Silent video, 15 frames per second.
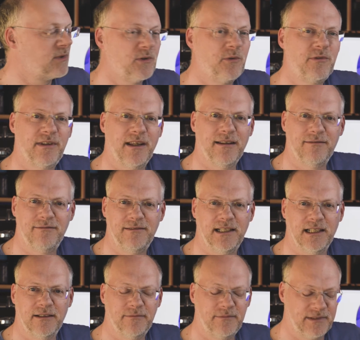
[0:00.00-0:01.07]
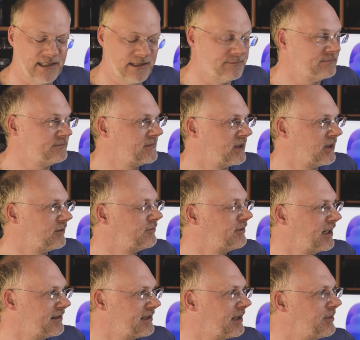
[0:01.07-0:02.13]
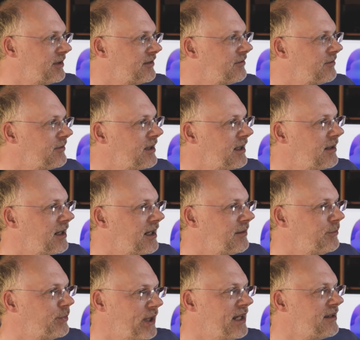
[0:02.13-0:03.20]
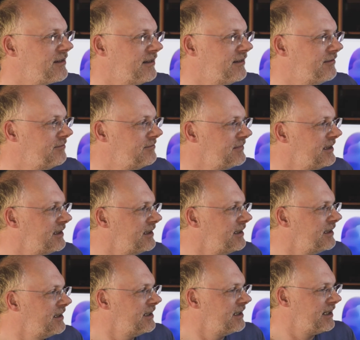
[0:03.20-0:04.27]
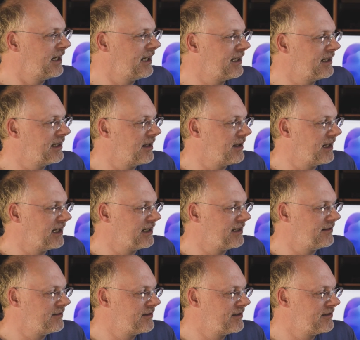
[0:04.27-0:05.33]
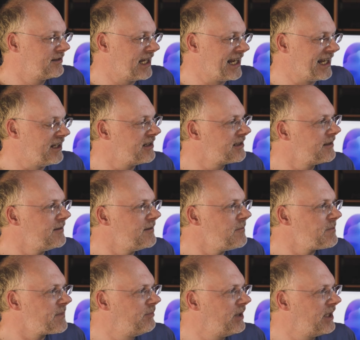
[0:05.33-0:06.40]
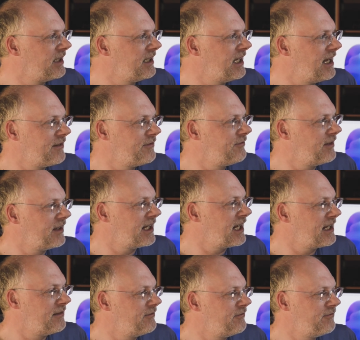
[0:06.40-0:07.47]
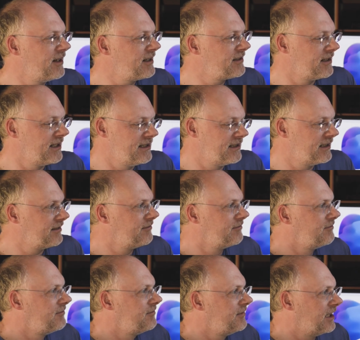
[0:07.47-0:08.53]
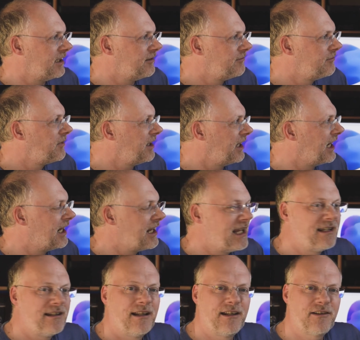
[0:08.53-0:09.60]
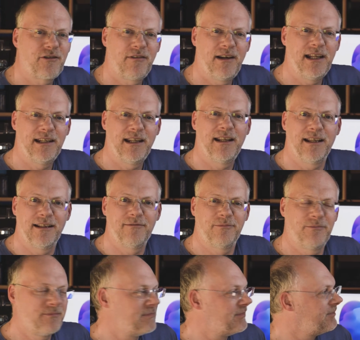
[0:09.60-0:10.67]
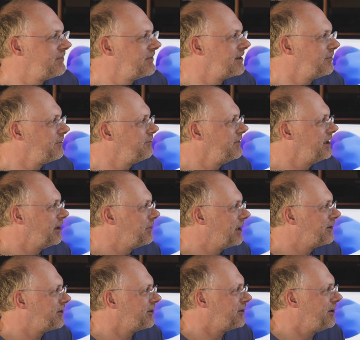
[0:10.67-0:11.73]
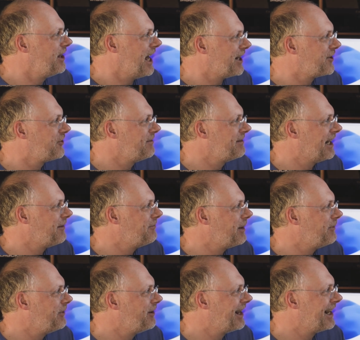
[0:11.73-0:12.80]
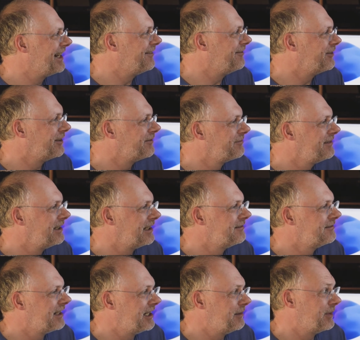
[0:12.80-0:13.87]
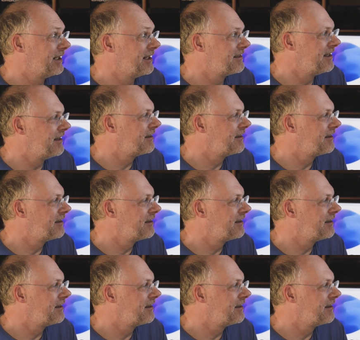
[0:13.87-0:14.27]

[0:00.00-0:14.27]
also, you know, good old Frank Zappa's breadth and talent. But yeah, again, fascinating, you know, thing, and it's great to, you know, be able to do that trip down memory lane for, you know, £8 in.